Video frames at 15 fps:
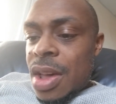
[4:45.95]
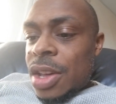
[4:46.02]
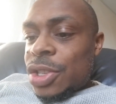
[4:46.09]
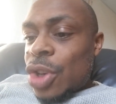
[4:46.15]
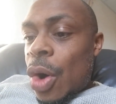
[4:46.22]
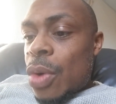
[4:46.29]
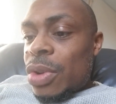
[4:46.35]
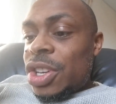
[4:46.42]

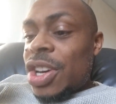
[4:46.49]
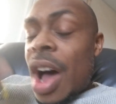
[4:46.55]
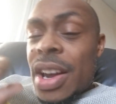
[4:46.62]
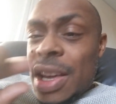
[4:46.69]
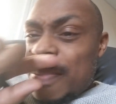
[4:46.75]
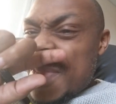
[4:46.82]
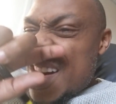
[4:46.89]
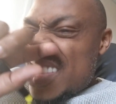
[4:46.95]
So,
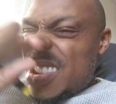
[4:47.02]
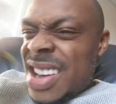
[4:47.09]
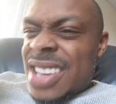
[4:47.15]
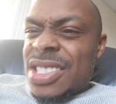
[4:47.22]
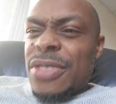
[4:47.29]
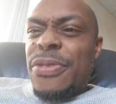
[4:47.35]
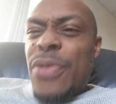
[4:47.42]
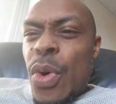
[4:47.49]
Yonimagna
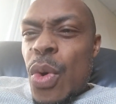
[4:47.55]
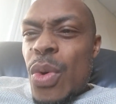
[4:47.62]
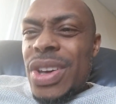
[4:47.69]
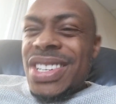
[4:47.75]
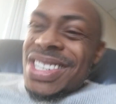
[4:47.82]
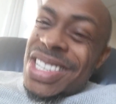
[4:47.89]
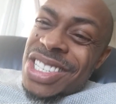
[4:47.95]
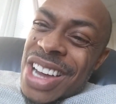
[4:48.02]
is a fool.
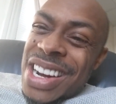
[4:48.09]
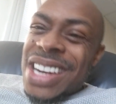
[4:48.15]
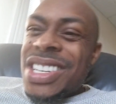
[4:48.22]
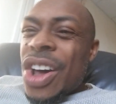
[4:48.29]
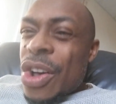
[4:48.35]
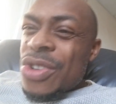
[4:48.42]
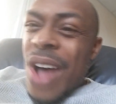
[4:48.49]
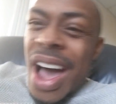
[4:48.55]
He's just trying to
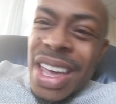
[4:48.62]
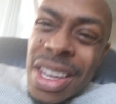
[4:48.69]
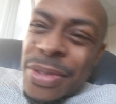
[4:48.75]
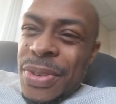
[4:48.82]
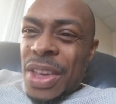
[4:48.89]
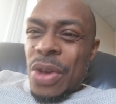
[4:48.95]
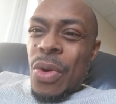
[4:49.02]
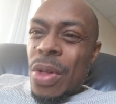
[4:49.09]
tell you how you
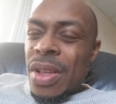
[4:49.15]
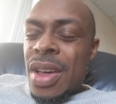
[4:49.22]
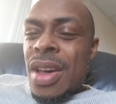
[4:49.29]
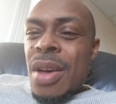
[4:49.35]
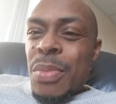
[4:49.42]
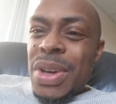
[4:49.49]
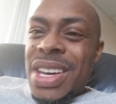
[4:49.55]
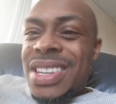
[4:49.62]
feel.
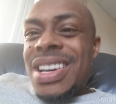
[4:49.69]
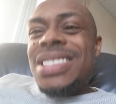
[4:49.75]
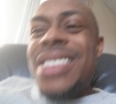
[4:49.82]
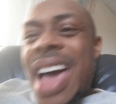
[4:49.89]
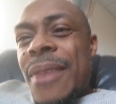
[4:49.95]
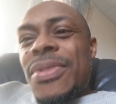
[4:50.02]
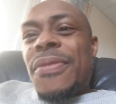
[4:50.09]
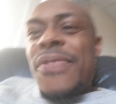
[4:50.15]
But he doesn't
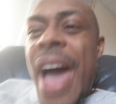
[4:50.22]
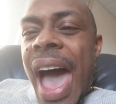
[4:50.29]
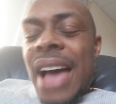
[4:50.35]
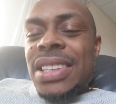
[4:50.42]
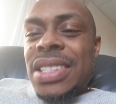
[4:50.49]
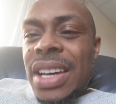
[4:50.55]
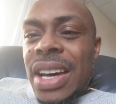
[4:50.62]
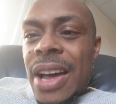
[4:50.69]
have the
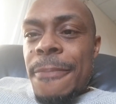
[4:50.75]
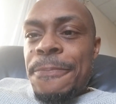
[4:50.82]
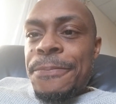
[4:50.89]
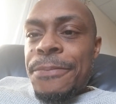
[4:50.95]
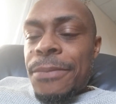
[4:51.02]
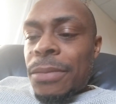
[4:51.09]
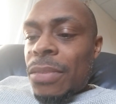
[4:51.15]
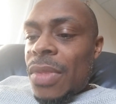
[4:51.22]
facts, okay?
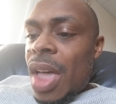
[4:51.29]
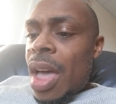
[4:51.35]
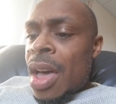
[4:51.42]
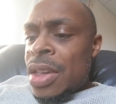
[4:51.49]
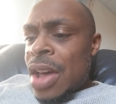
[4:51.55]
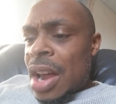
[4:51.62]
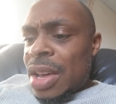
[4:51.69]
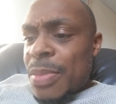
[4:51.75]

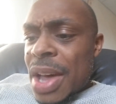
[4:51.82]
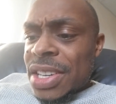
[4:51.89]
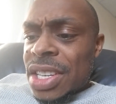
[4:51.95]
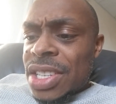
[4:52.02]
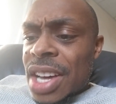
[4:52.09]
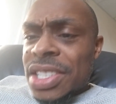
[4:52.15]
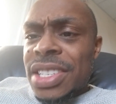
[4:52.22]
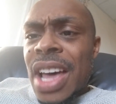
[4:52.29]
Yonimagna
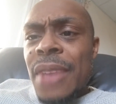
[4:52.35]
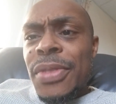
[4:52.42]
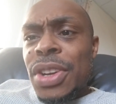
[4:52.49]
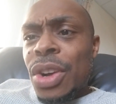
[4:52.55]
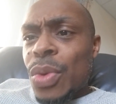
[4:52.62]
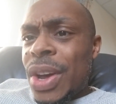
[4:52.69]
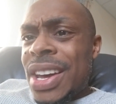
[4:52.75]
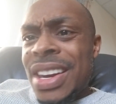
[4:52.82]
doesn't have a
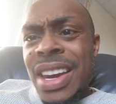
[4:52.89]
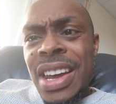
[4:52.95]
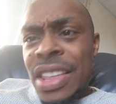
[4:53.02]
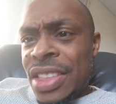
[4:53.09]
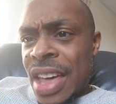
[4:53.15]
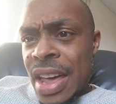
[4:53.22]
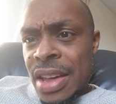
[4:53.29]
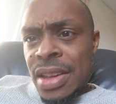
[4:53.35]
degree in
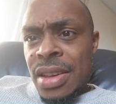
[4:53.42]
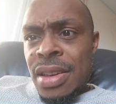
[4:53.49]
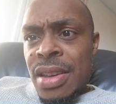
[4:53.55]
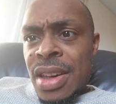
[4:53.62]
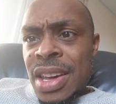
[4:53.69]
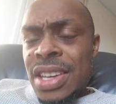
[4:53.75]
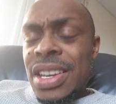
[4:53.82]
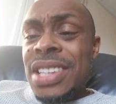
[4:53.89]
anything.
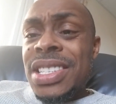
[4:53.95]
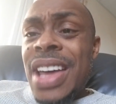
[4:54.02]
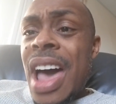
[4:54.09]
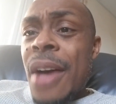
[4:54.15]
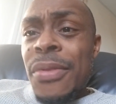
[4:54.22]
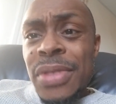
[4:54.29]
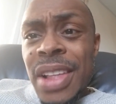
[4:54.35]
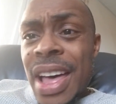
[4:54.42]

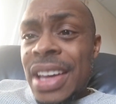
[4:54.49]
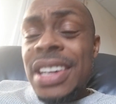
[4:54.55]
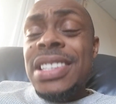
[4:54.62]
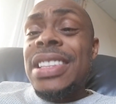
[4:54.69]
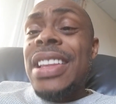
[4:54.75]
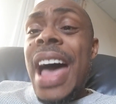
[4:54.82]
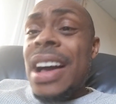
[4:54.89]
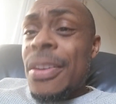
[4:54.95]

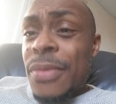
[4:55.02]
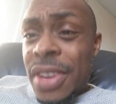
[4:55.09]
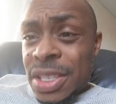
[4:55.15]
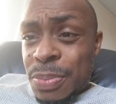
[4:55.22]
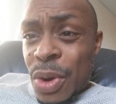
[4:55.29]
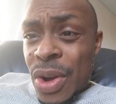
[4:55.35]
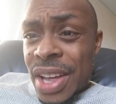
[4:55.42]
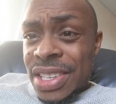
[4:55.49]
He's lack of
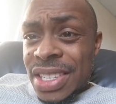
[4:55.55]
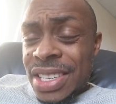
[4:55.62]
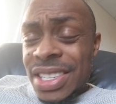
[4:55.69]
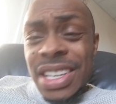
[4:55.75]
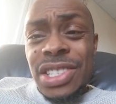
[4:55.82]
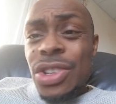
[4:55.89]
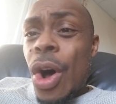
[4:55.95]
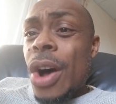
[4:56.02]
experience. He's
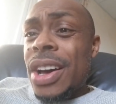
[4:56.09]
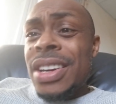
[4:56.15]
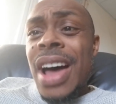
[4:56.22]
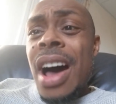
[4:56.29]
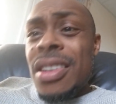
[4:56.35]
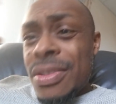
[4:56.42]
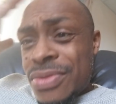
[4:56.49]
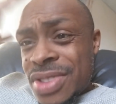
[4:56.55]
just talking
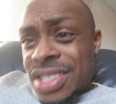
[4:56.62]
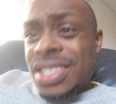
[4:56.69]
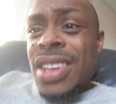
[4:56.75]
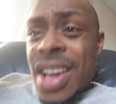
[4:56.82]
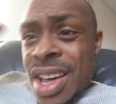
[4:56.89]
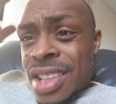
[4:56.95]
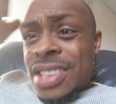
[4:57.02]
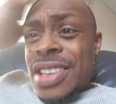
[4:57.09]
out of
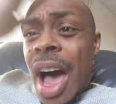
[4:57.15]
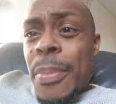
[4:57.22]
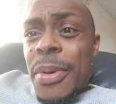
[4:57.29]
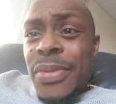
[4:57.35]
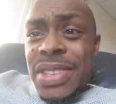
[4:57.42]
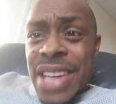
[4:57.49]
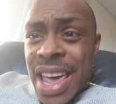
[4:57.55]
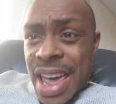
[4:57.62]
the top
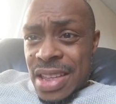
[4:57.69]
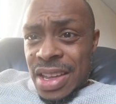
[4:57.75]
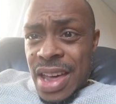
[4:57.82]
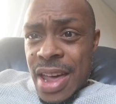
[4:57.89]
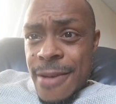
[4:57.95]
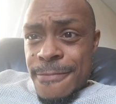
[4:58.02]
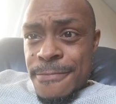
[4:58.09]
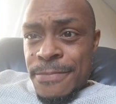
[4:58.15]
of his head,
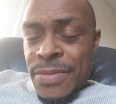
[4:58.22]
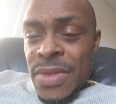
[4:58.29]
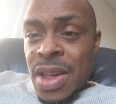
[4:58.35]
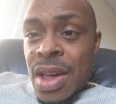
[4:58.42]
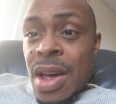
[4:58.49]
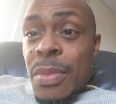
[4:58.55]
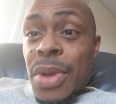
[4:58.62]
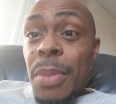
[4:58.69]
okay?
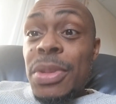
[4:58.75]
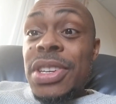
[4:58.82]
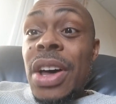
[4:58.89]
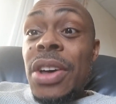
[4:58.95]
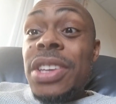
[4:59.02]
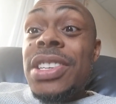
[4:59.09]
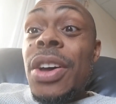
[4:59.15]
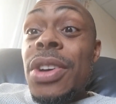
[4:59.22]
But I'm
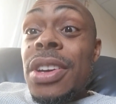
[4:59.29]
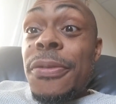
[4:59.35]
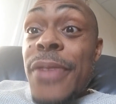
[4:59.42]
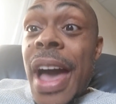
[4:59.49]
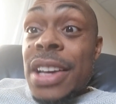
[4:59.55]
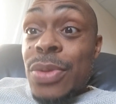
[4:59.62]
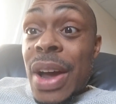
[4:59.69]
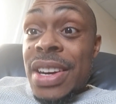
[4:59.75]
gonna tell you the
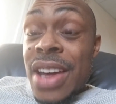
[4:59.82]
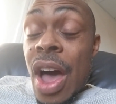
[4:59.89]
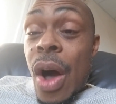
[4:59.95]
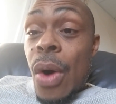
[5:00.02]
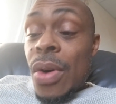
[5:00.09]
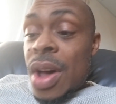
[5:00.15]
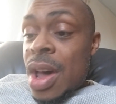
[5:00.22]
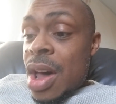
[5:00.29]
facts right
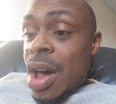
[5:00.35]
now.